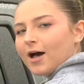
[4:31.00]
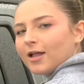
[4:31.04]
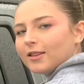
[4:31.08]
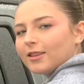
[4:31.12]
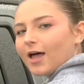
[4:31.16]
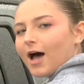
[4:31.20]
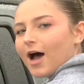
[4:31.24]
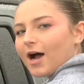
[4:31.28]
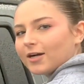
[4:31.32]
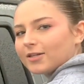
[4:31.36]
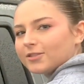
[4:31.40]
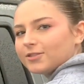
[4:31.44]

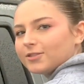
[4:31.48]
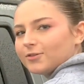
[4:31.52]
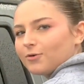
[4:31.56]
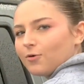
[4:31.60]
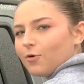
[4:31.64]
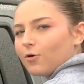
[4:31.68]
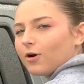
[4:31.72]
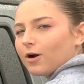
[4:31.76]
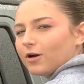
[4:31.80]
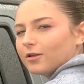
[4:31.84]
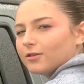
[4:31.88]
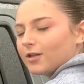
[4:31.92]
Locked
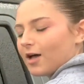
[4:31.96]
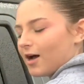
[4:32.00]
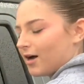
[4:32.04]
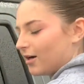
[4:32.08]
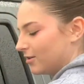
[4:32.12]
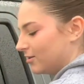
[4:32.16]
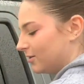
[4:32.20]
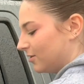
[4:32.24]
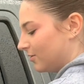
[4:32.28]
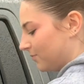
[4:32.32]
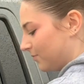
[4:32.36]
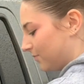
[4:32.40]
or
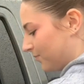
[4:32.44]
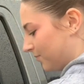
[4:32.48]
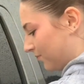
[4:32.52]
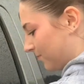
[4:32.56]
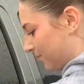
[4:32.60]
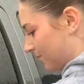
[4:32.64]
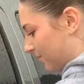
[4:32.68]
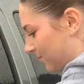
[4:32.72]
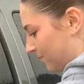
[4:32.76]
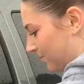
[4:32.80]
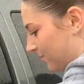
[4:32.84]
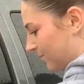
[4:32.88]

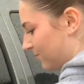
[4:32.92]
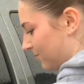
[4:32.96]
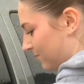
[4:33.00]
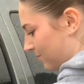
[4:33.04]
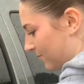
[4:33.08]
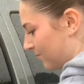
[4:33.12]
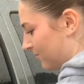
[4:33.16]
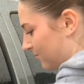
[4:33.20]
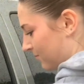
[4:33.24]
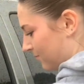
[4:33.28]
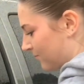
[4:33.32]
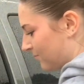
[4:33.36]

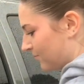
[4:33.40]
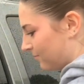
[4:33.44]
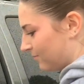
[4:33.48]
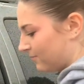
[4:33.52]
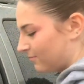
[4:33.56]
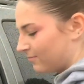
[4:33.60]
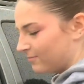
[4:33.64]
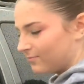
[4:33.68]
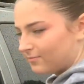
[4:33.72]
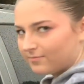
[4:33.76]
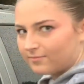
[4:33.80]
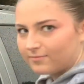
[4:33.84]
unlocked?
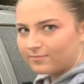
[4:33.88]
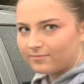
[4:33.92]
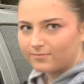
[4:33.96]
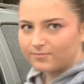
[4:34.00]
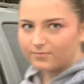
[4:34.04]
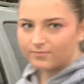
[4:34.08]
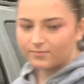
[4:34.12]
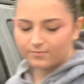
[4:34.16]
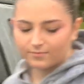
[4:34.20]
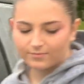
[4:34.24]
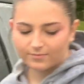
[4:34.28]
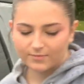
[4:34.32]

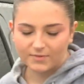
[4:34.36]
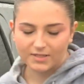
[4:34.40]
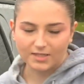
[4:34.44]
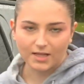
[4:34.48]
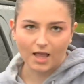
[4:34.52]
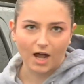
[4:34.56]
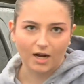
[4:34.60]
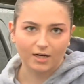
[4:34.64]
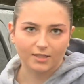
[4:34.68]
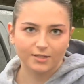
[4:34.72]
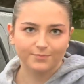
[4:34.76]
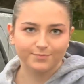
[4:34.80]
It's
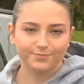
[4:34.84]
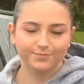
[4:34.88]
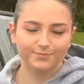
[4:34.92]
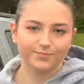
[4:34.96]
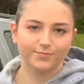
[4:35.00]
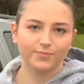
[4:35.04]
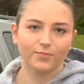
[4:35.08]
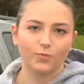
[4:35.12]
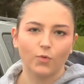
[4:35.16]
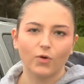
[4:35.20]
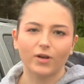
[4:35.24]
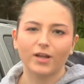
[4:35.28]
locked.
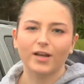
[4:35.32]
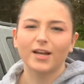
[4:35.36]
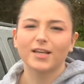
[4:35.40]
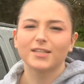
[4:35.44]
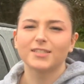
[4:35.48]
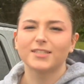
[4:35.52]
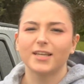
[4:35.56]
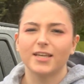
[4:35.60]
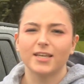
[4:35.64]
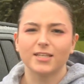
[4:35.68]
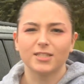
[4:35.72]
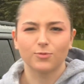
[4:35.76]
What can I
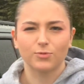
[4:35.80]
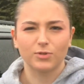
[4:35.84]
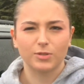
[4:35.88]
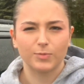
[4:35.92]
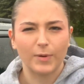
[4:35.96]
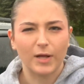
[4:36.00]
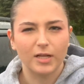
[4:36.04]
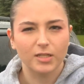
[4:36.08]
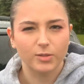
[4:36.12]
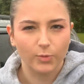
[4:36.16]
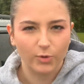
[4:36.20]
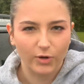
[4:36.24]
say? He's a
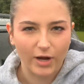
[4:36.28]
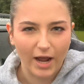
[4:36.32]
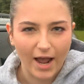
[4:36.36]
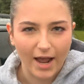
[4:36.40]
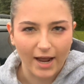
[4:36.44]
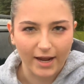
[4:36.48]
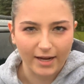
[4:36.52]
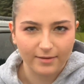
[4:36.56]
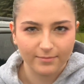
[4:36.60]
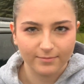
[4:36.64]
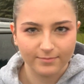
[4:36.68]
responsible guy.